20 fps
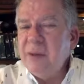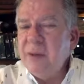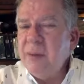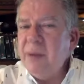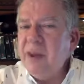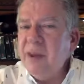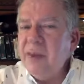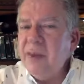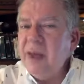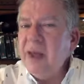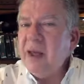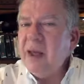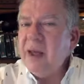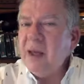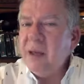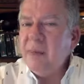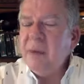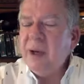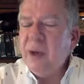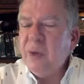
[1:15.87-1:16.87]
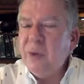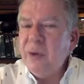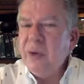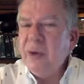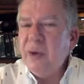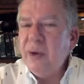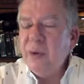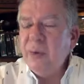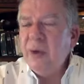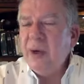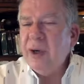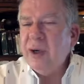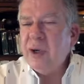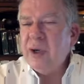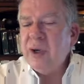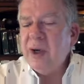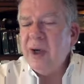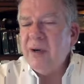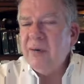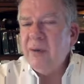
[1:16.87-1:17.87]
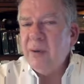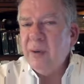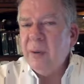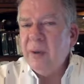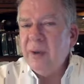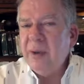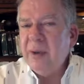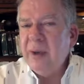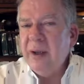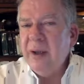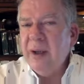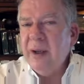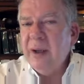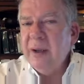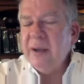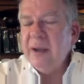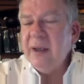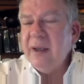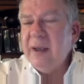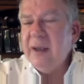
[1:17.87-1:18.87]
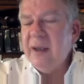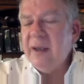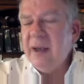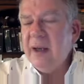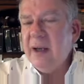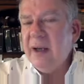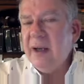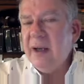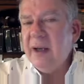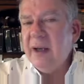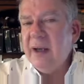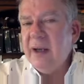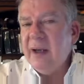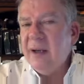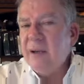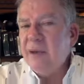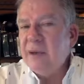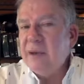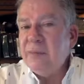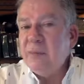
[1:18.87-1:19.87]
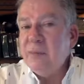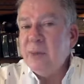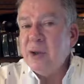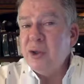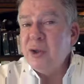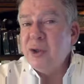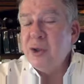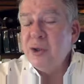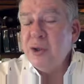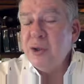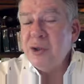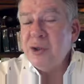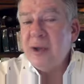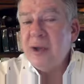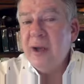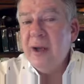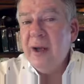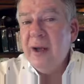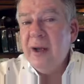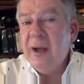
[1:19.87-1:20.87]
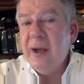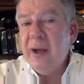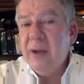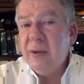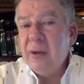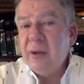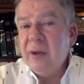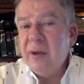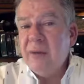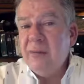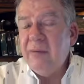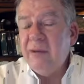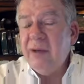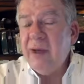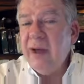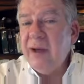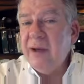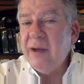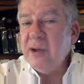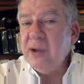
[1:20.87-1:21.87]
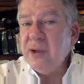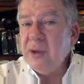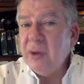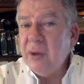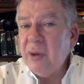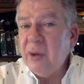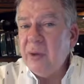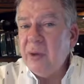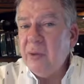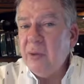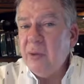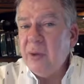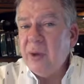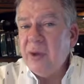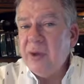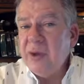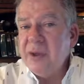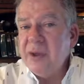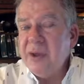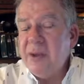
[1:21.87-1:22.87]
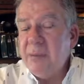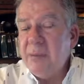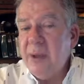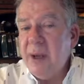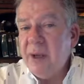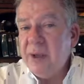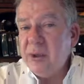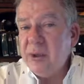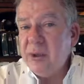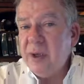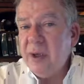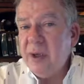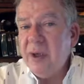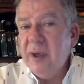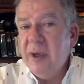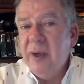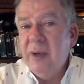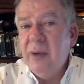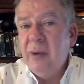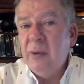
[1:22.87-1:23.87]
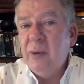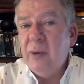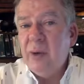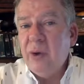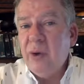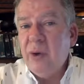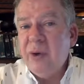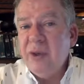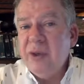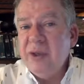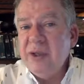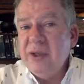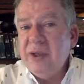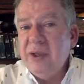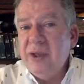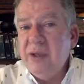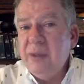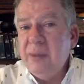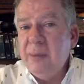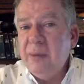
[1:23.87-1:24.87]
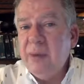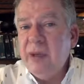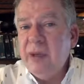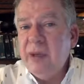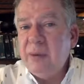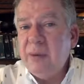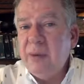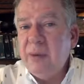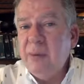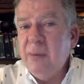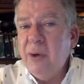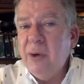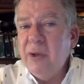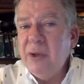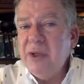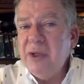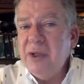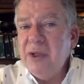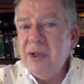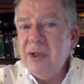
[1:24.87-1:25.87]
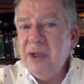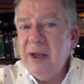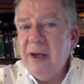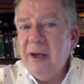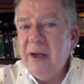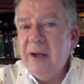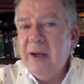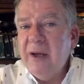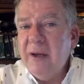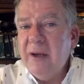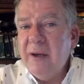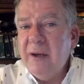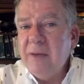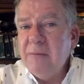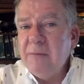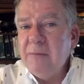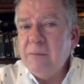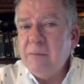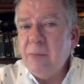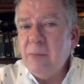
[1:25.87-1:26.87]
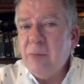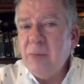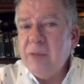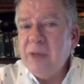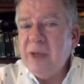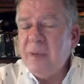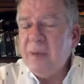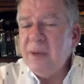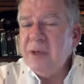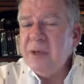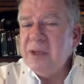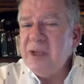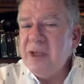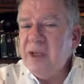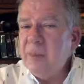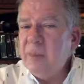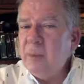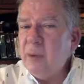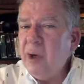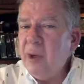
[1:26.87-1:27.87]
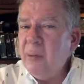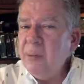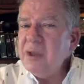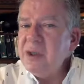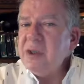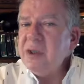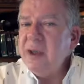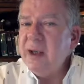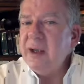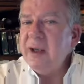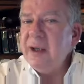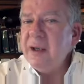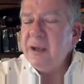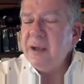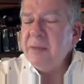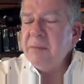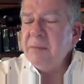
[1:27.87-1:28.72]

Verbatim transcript: So be thinking about whether you want to travel with Linda and I and others from the church. Uh, we're going to fly into Jordan. We're going to see Petra we're going to see the place where Moses um, was able to see the promised land.